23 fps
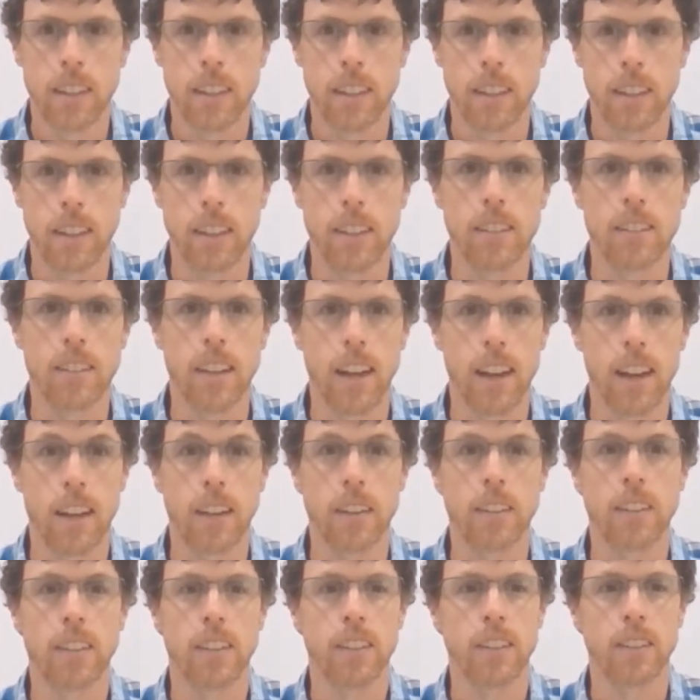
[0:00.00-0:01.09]
There's our
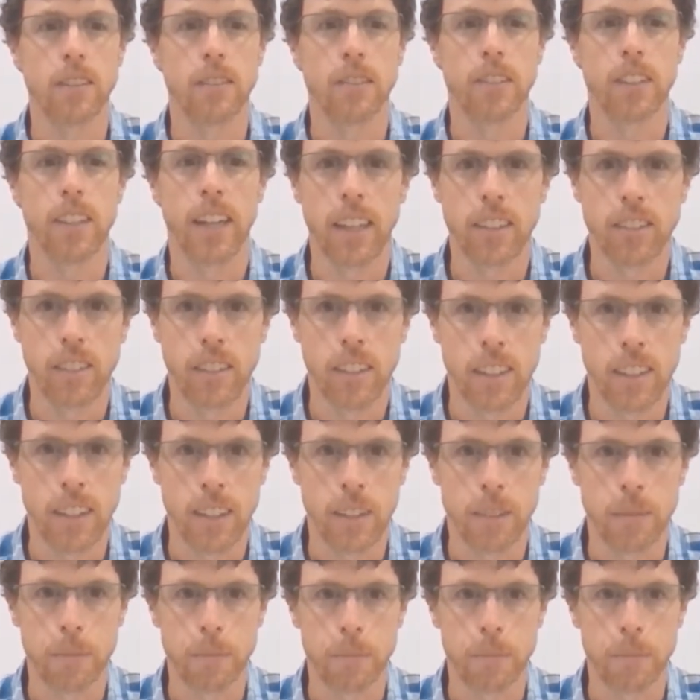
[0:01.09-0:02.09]
reaction there.